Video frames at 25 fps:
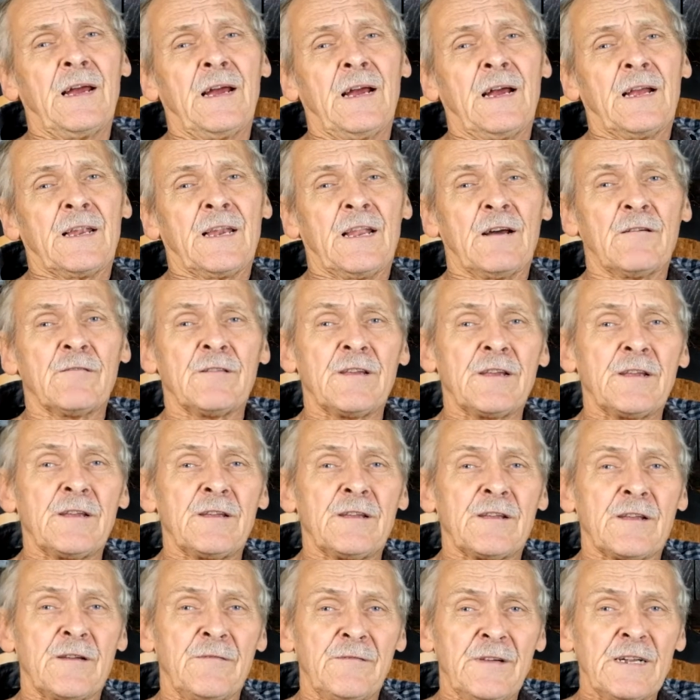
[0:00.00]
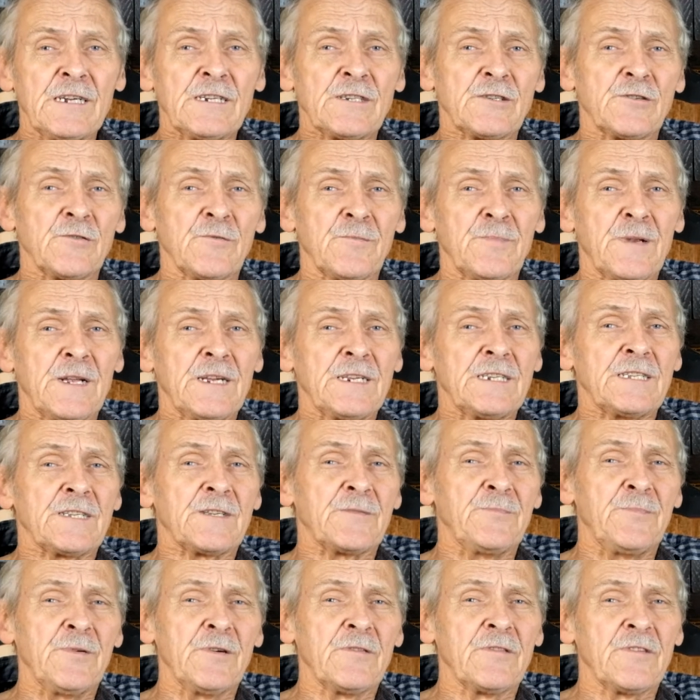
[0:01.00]
Now the conventional place
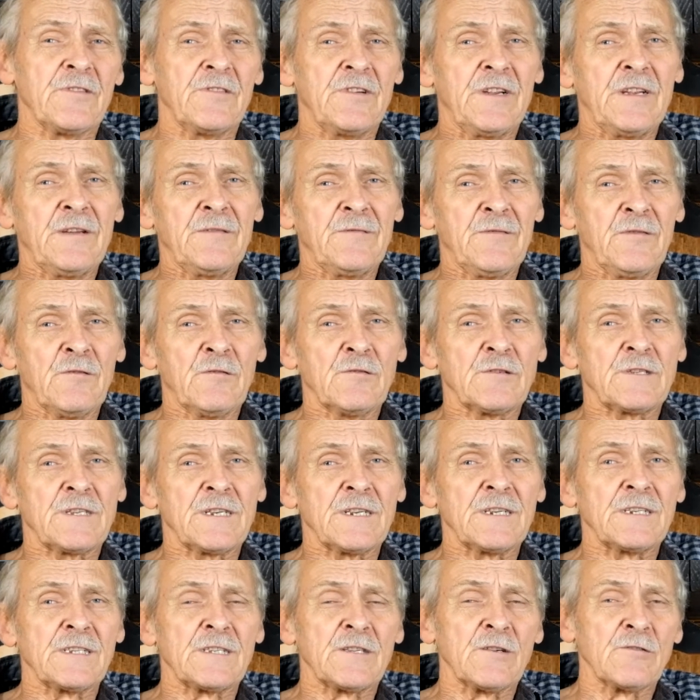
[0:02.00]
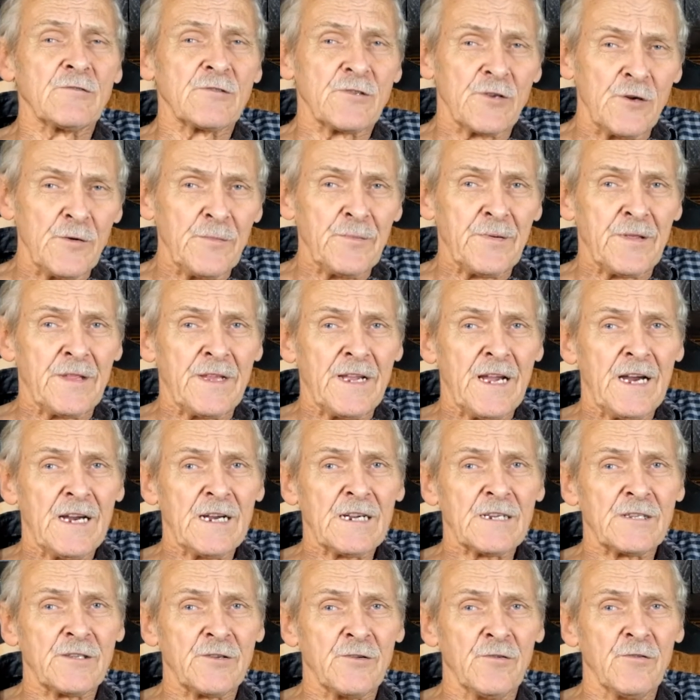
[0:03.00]
to put the reinforcing is on top of the
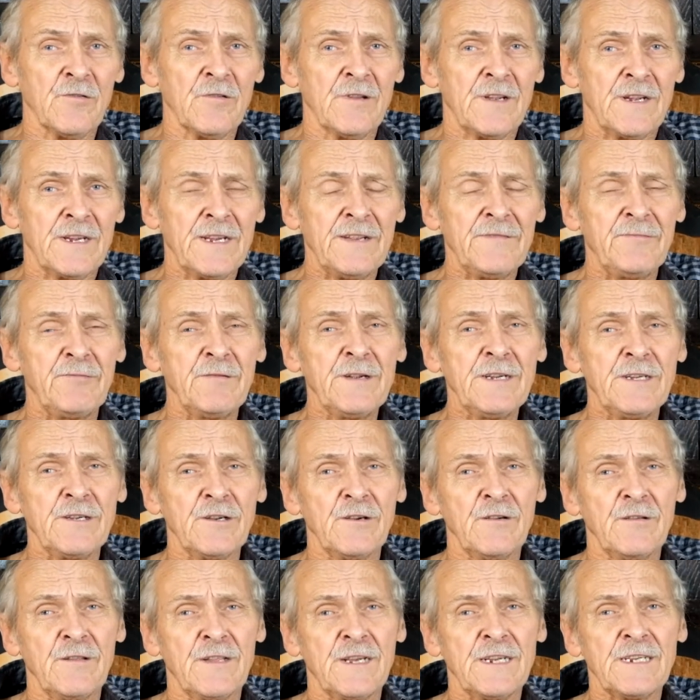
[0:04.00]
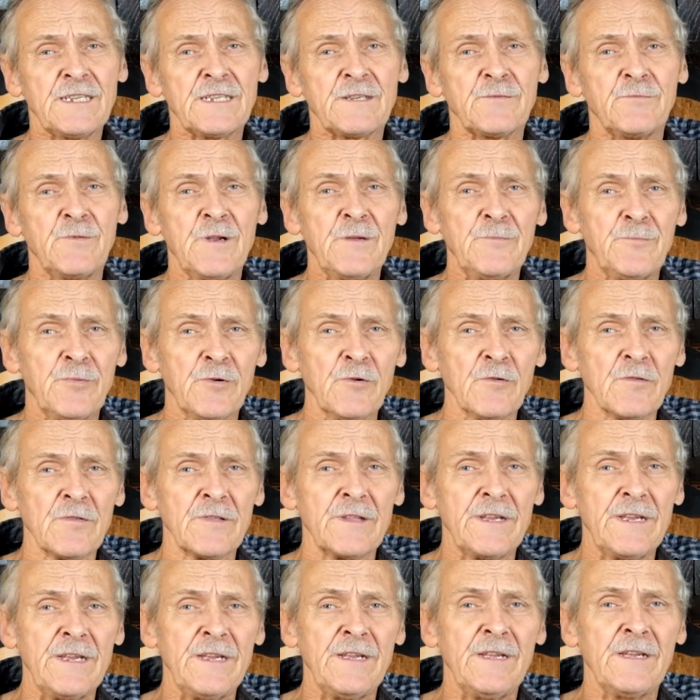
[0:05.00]
axle and if we do this we pull
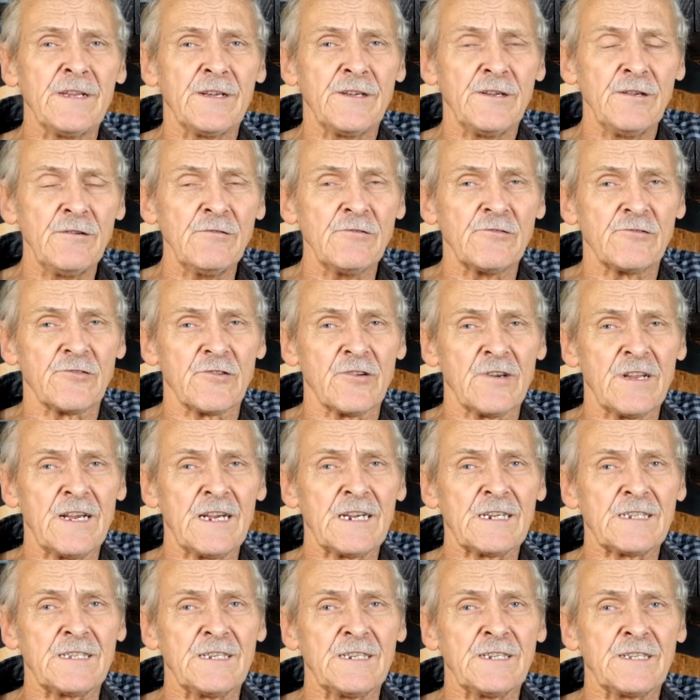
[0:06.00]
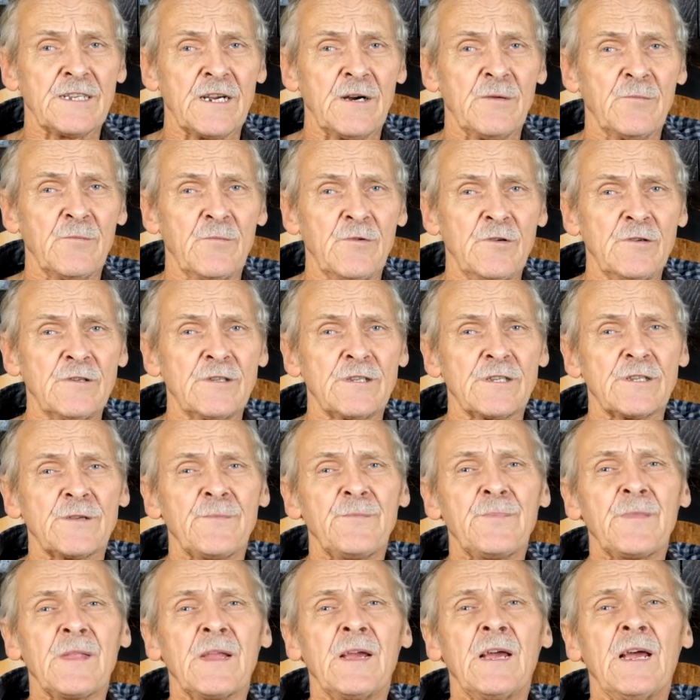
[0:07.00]
the neutral axis upwards
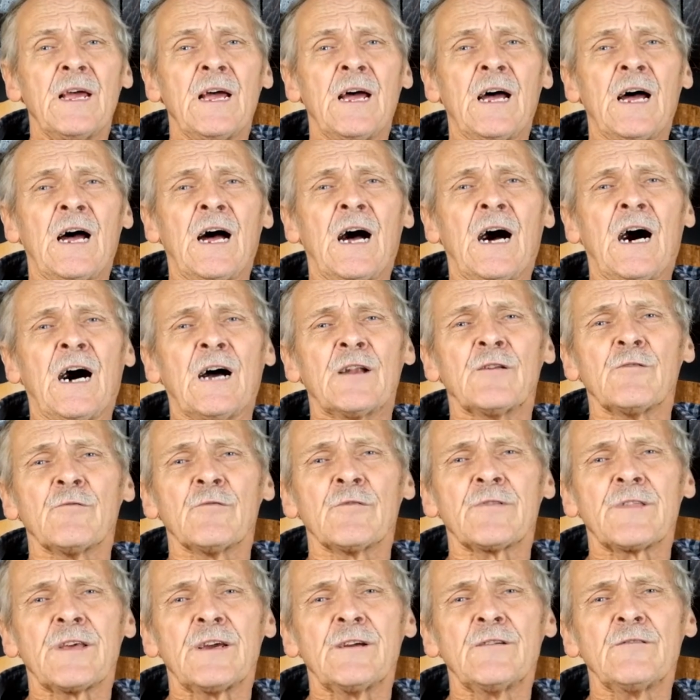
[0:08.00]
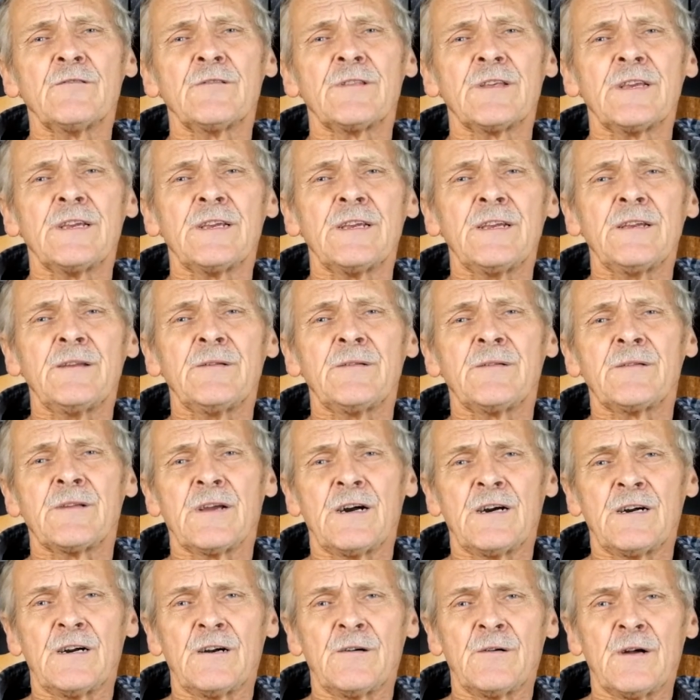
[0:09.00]
and although the uh,
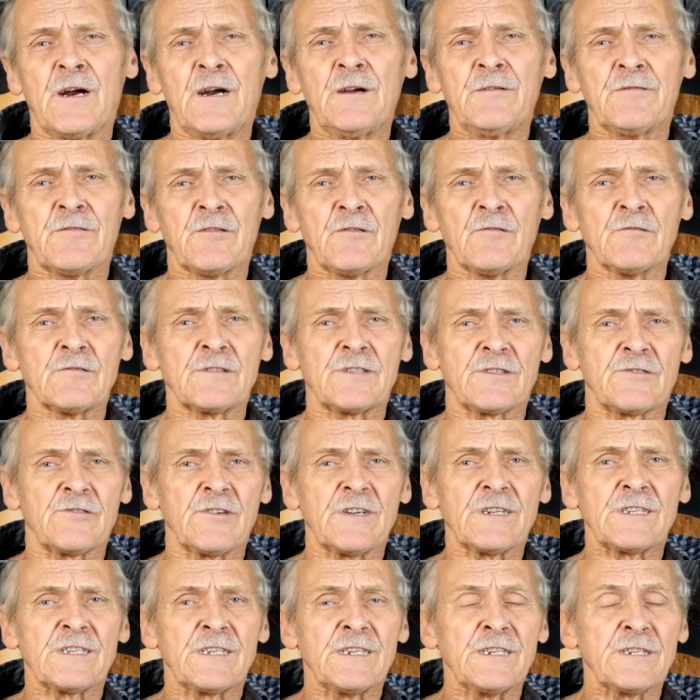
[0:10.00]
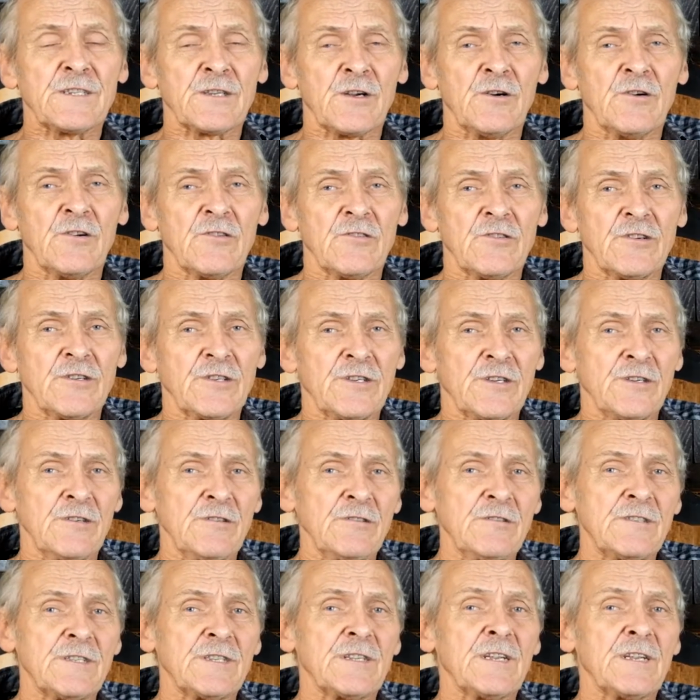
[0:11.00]
overall stresses are reduced